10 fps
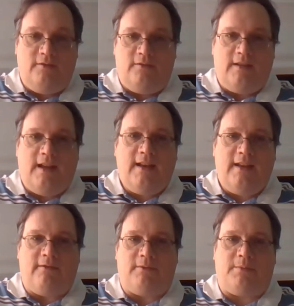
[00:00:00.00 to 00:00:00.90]
do not
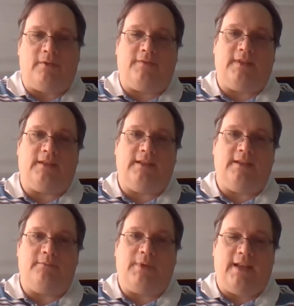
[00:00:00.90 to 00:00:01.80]
have a perfectly
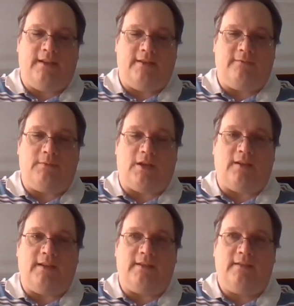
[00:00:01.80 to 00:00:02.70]
competitive
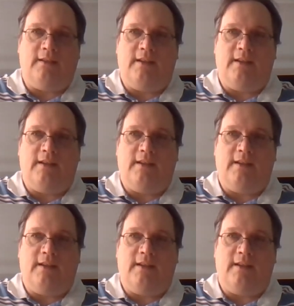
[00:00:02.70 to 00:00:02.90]
market.